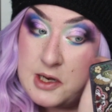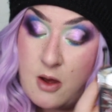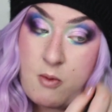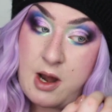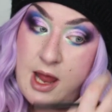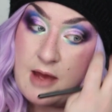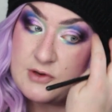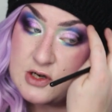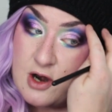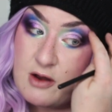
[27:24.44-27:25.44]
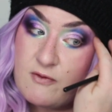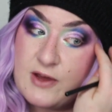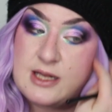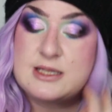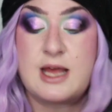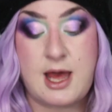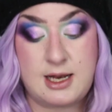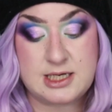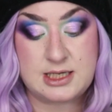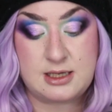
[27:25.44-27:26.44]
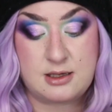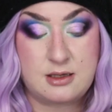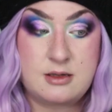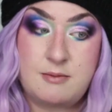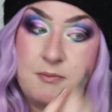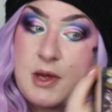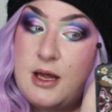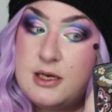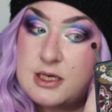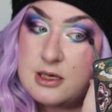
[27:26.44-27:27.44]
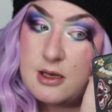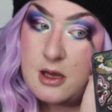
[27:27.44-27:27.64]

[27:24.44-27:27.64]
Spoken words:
don't want to have to try to fix that, but